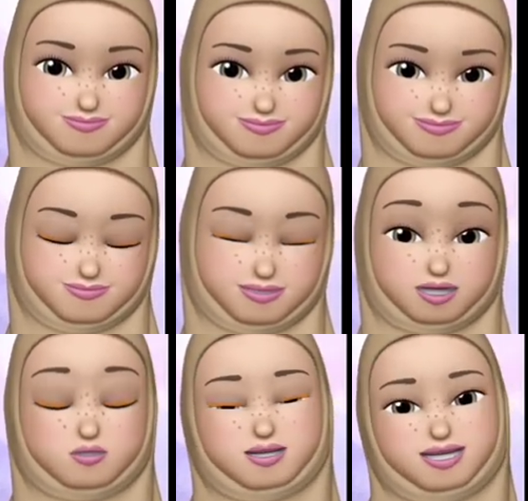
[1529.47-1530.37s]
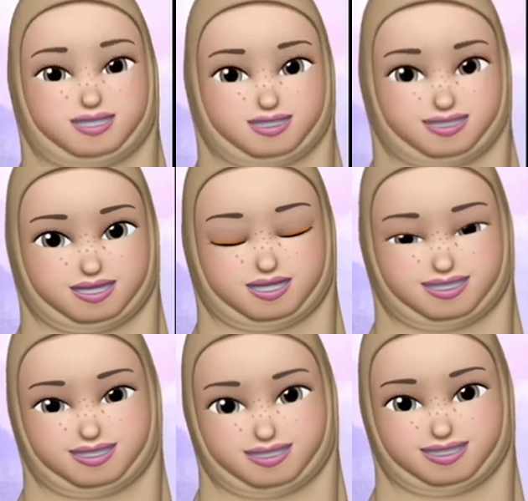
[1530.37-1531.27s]
So the total distance
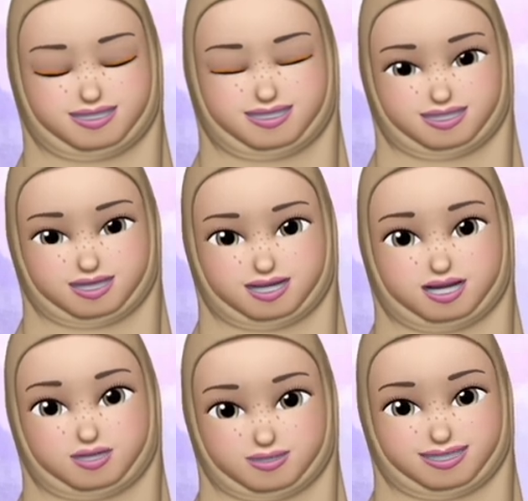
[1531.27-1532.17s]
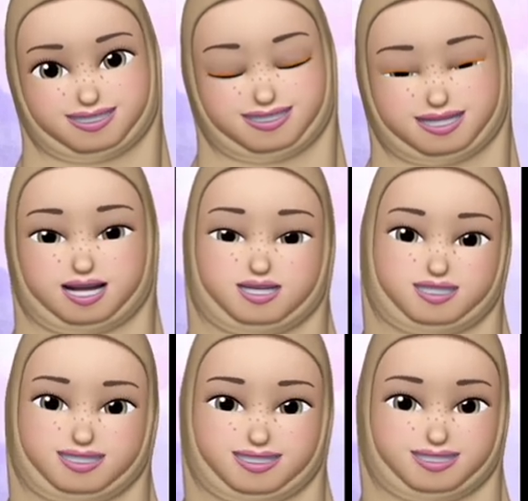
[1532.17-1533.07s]
is 1,100
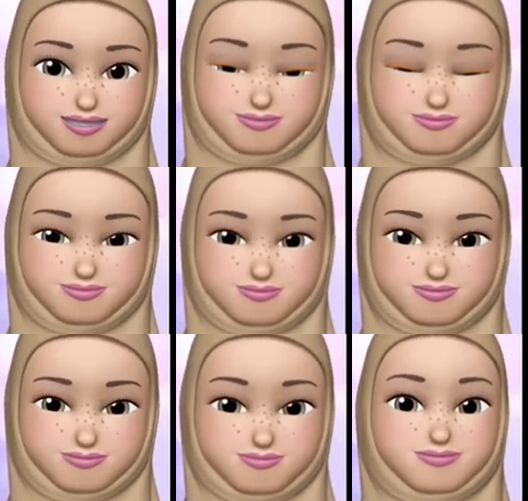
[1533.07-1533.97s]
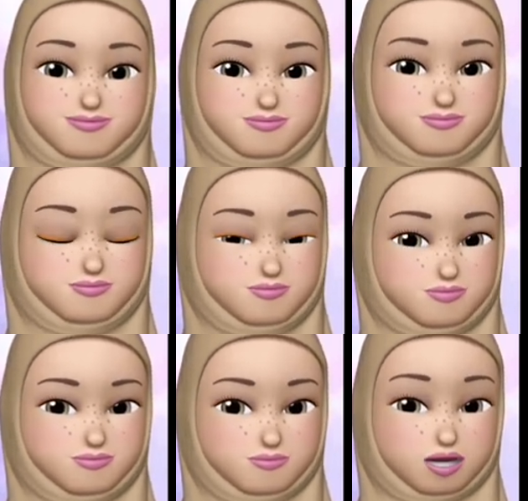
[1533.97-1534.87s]
meters, which is equal to
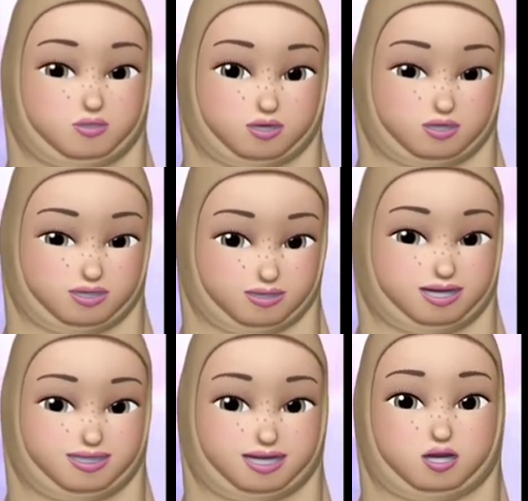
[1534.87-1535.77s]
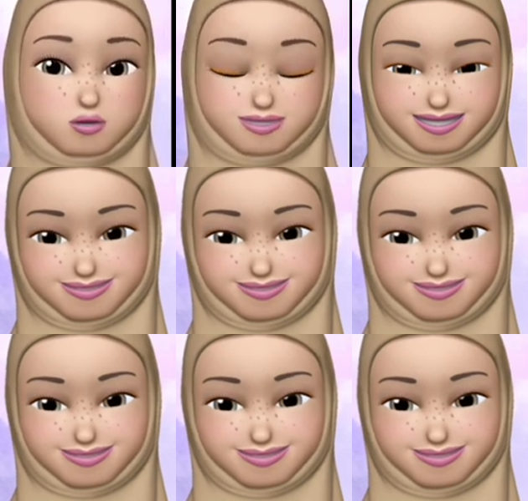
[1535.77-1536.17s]
1.1 kilometer.